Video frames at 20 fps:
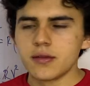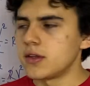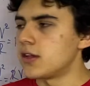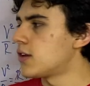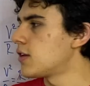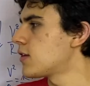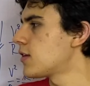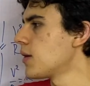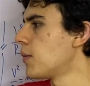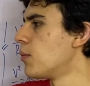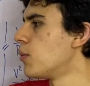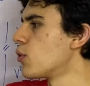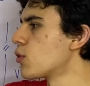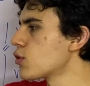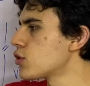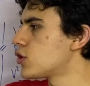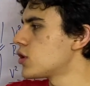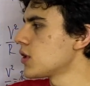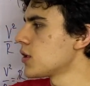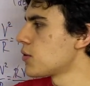This is a more
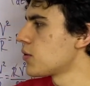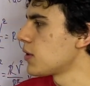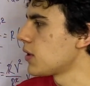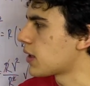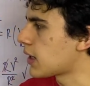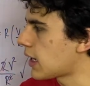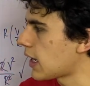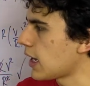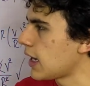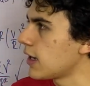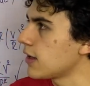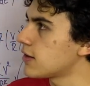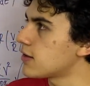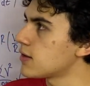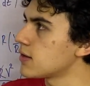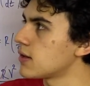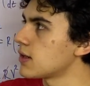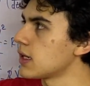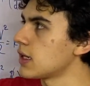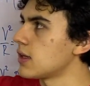general case
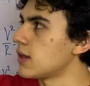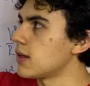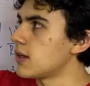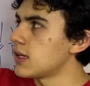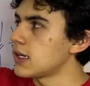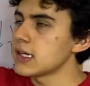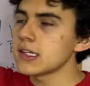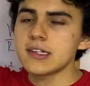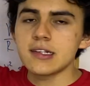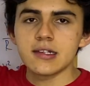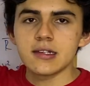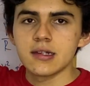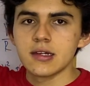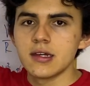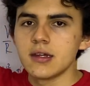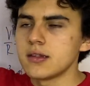than this.